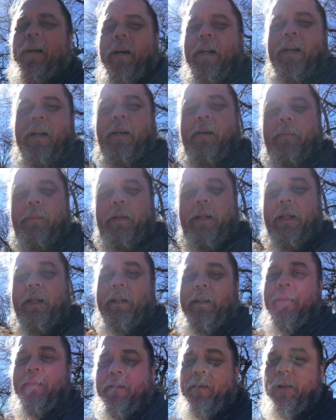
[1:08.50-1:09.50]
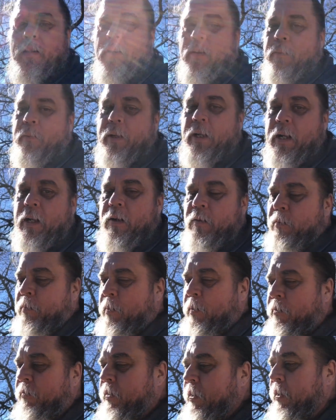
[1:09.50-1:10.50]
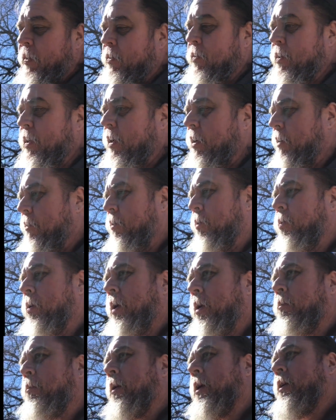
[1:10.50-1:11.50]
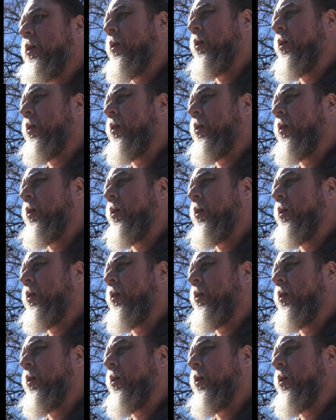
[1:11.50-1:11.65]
And you know, I mean, I don't put videos out every week, man.